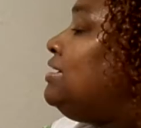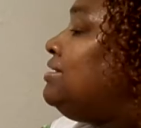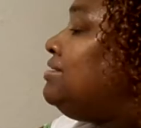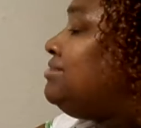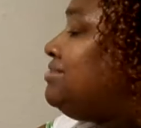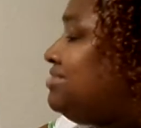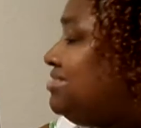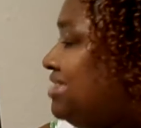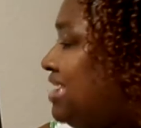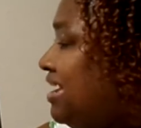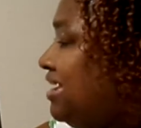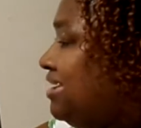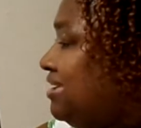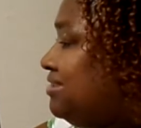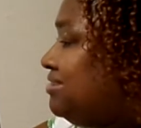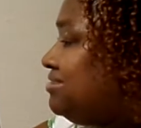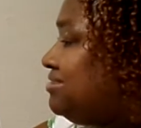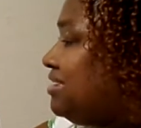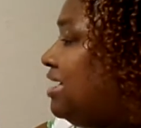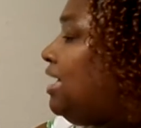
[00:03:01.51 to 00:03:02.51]

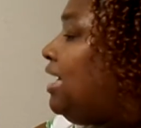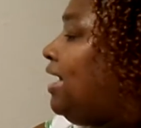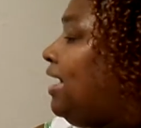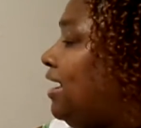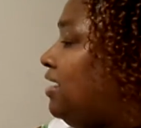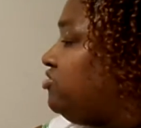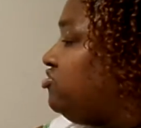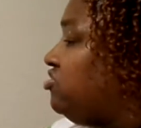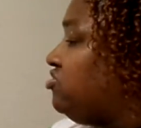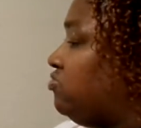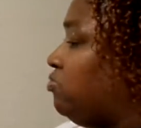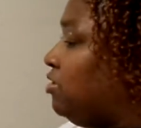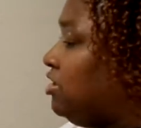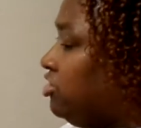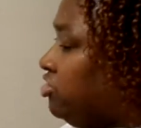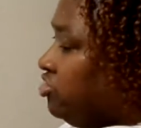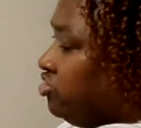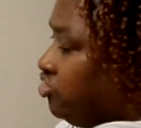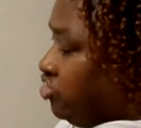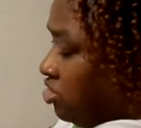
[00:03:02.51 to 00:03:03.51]
seconds. I just wanted
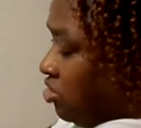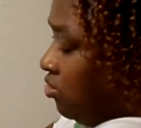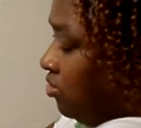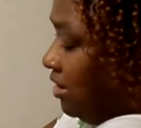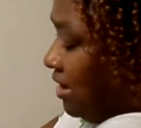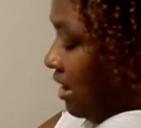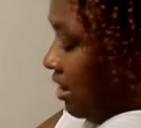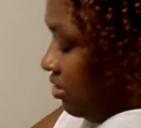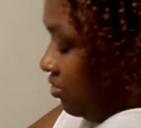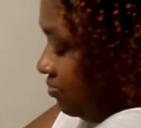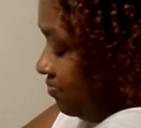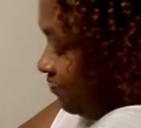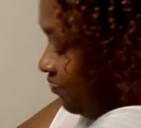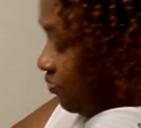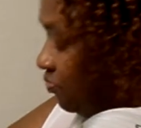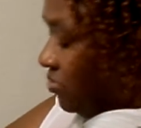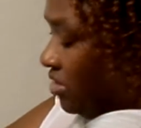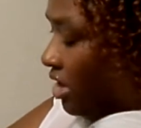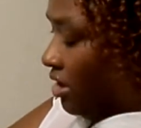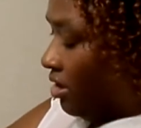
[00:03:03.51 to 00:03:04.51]
to show y'all
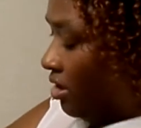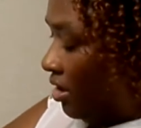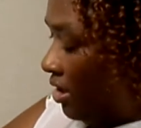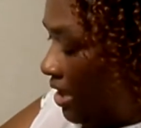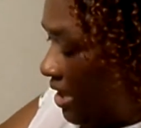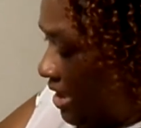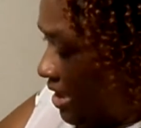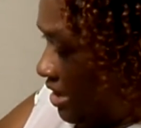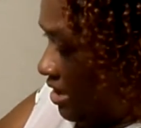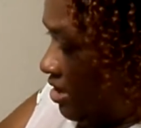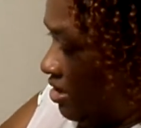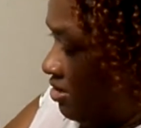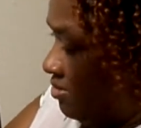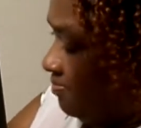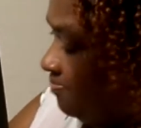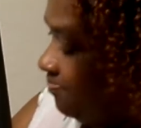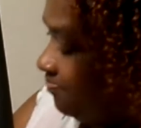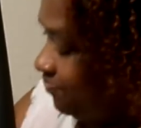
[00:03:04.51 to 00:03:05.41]
and